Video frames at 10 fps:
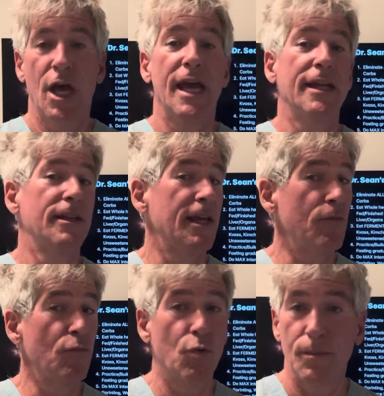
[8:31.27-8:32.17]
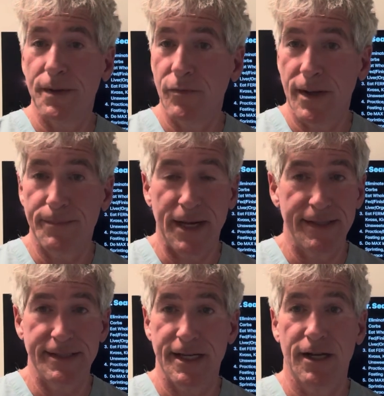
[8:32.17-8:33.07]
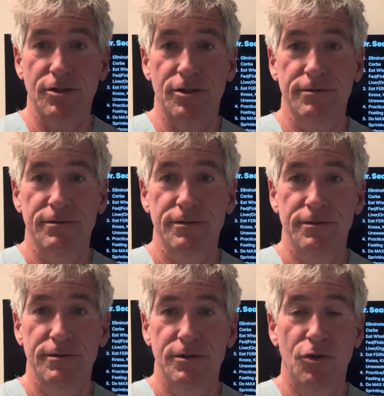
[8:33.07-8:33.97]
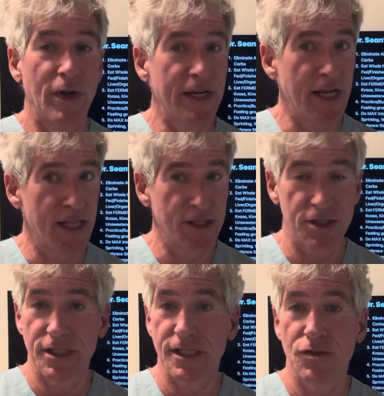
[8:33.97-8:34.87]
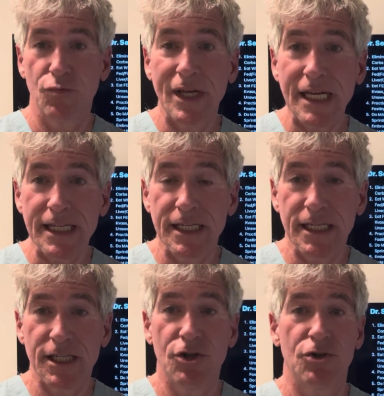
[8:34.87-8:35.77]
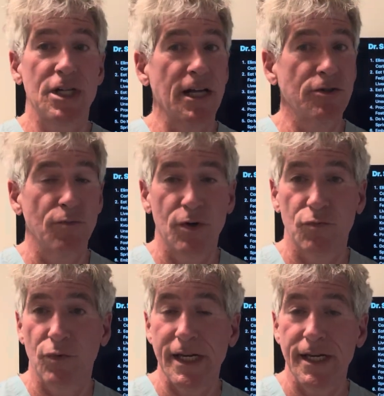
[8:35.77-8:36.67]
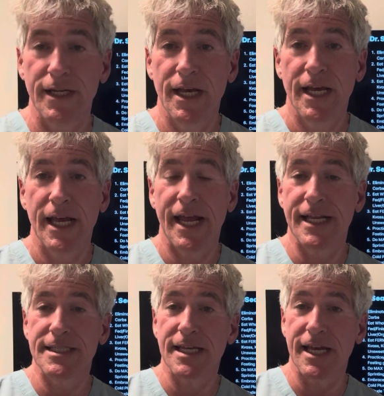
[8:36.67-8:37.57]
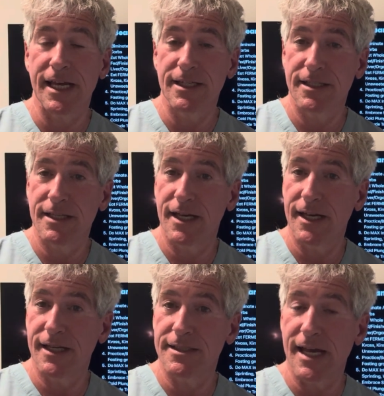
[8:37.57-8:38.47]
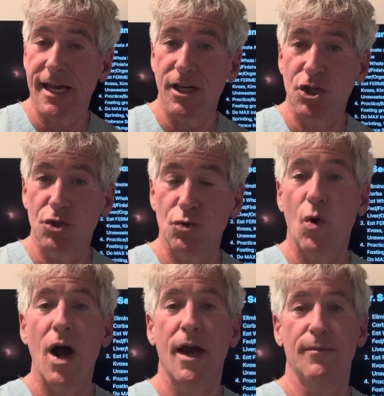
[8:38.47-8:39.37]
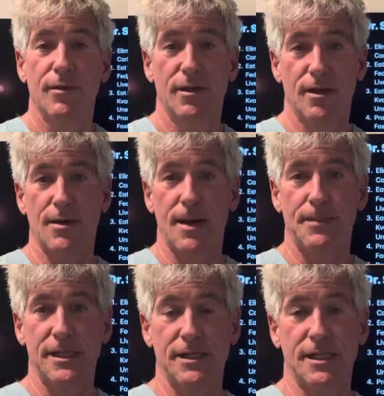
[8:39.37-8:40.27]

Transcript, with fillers: And they won't be read by the doctor. The radiologist doesn't read it. Your doctor won't read it. And it's a, it's a crime in my opinion.